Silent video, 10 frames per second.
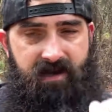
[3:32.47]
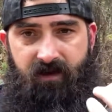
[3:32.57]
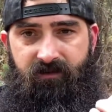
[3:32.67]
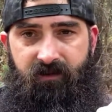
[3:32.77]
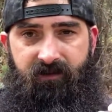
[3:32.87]
I'll
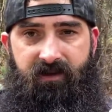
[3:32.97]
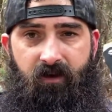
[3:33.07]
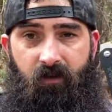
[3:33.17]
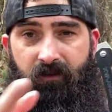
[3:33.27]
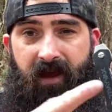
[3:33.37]
do a
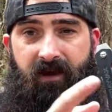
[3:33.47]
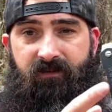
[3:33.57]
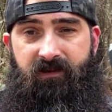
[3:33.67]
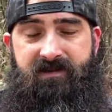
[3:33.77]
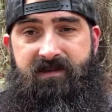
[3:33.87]
video on how
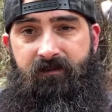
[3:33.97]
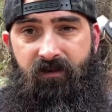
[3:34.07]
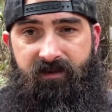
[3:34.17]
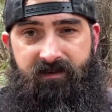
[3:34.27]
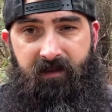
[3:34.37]
to assemble
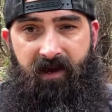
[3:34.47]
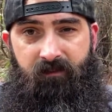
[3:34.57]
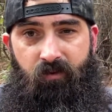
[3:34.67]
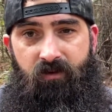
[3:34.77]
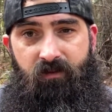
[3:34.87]
this bad
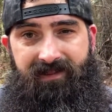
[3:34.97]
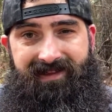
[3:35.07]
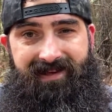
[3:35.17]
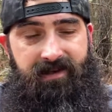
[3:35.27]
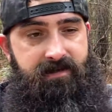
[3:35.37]
boy with
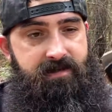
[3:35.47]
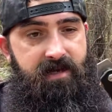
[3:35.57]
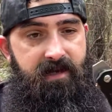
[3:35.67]
keys.